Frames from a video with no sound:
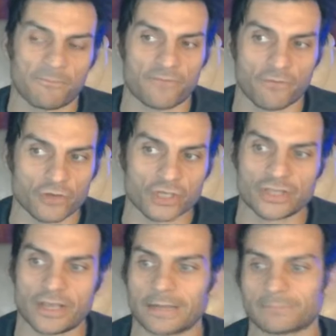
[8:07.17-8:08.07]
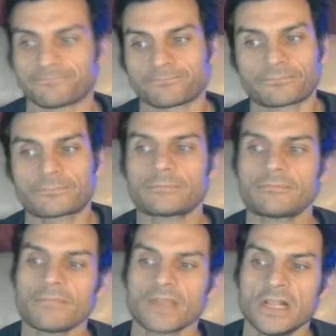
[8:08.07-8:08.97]
Russia there.
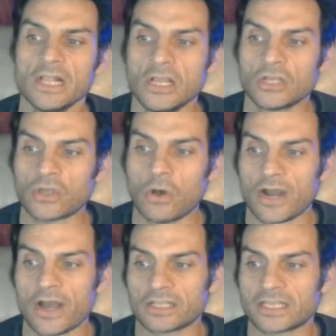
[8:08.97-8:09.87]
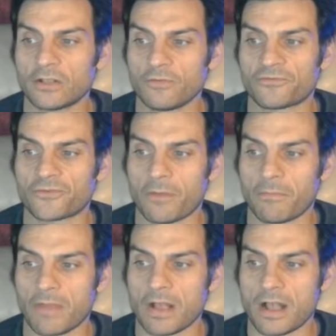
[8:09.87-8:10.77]
So an article
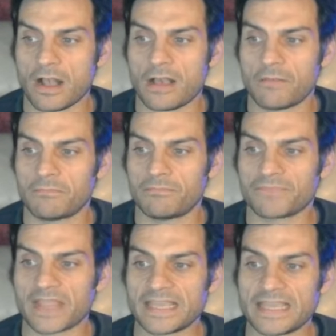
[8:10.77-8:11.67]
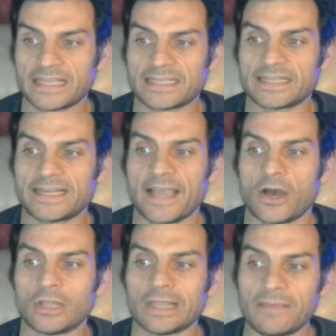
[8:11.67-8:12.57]
from yesterday,
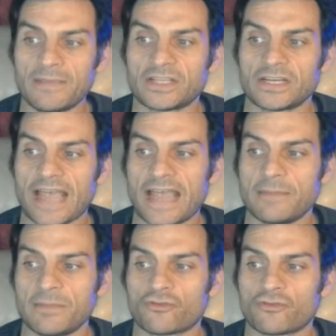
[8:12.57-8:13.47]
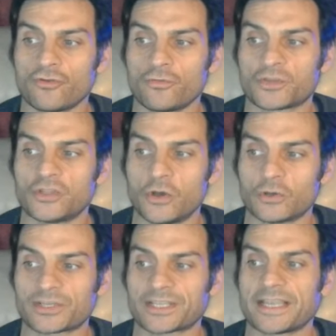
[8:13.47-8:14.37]
unlimited enemy troops, no
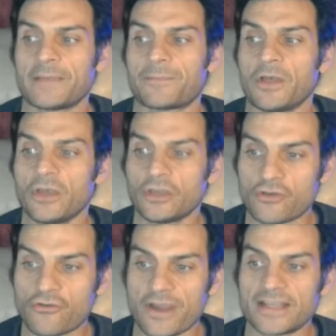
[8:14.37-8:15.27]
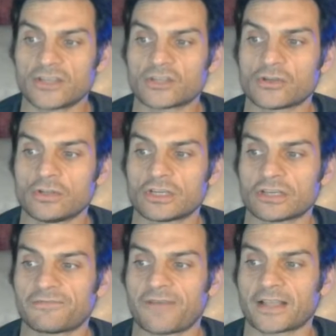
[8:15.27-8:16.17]
sleep. Ukrainian
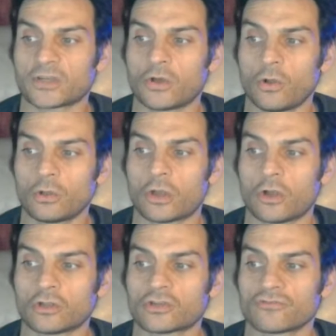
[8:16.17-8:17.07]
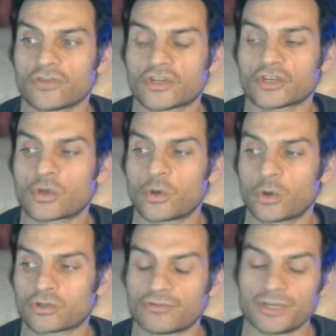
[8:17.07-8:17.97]
soldiers fight to hold on to Russia's
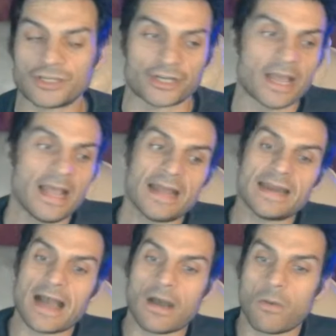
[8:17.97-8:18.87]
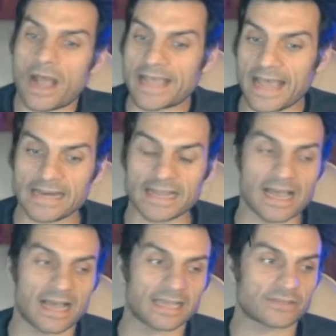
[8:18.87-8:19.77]
Kursk region. Now, again,
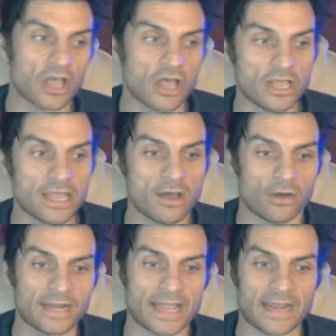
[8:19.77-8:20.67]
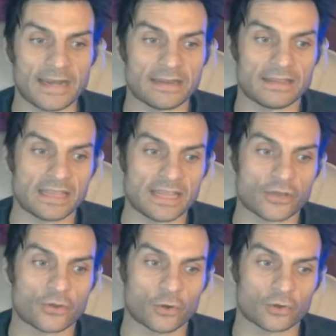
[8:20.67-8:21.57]
guys, early on in the
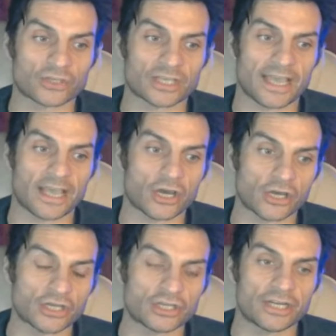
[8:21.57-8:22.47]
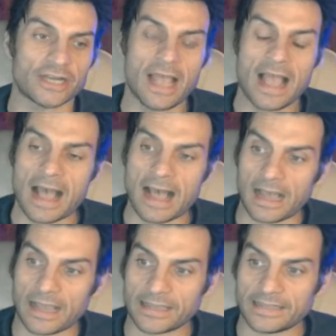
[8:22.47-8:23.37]
Kursk incursion,
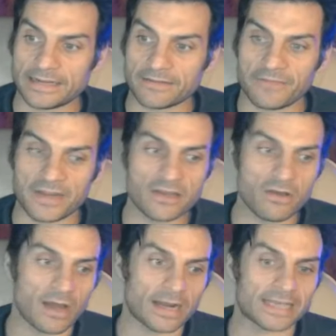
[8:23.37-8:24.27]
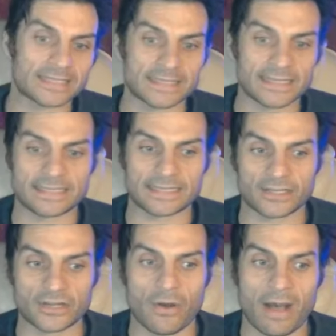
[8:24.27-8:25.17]
I did a video and I said, listen,
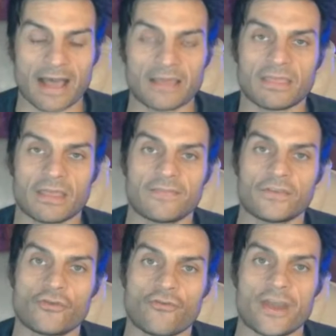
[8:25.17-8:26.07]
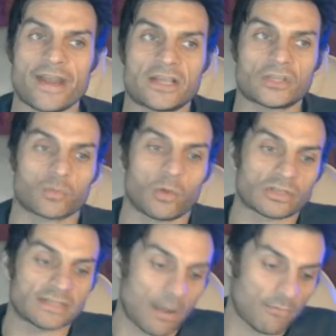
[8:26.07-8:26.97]
you know, I think the Ukrainians
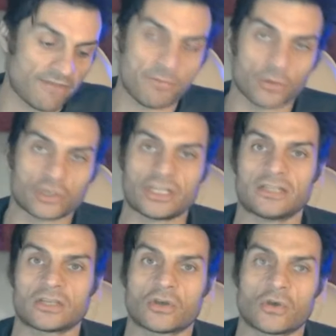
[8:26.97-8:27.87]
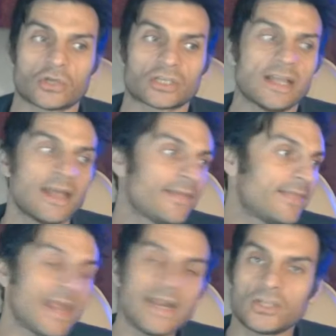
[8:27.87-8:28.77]
want, now they've pushed into Kursk,
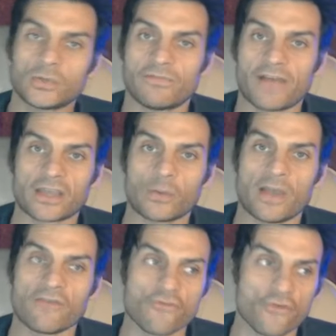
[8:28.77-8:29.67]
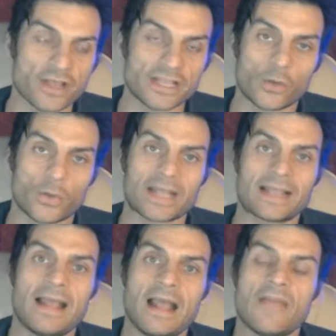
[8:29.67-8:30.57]
they need to evacuate really
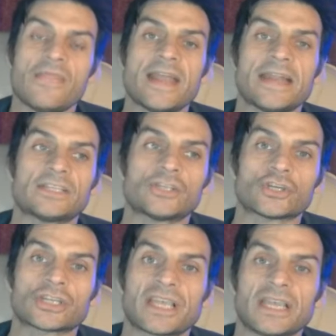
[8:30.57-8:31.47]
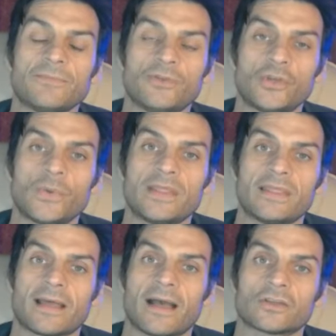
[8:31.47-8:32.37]
quickly, and they need to just keep
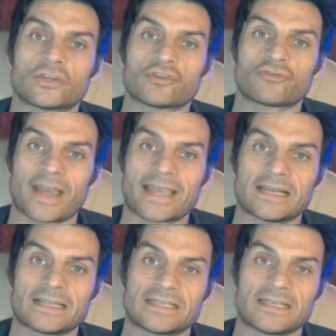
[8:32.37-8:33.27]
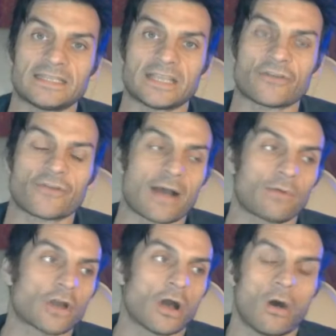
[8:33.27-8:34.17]
doing that, striking and seizing
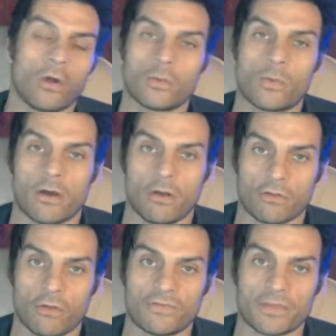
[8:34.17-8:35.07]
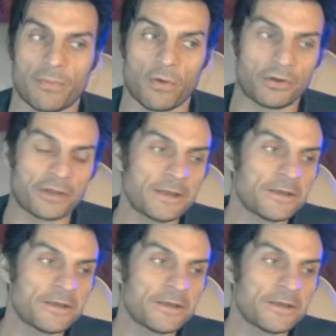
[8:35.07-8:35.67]
ground all over the border.